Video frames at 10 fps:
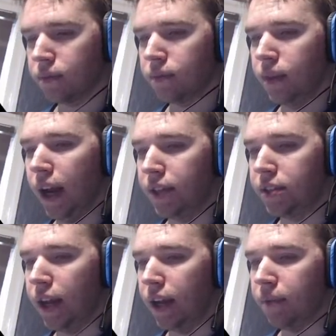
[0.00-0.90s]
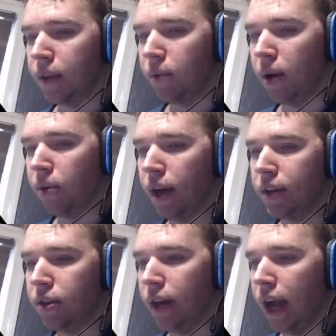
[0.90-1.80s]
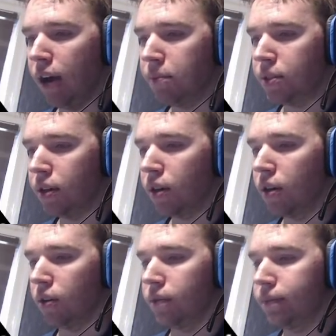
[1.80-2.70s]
And I say, what will I do now? I'm 0.